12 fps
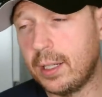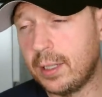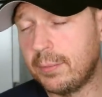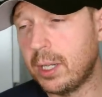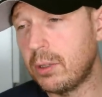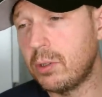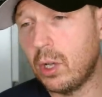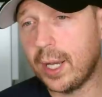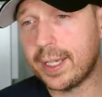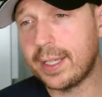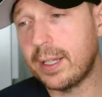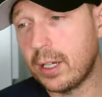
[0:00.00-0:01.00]
I know
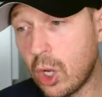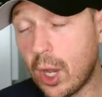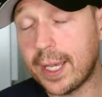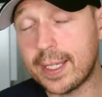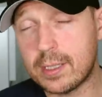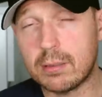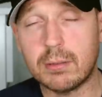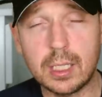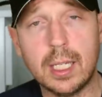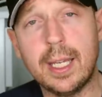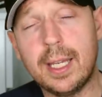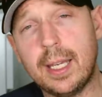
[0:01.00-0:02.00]
Nike, Nike, sorry,
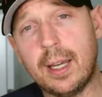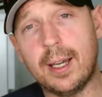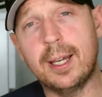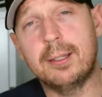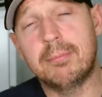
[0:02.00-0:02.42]
um,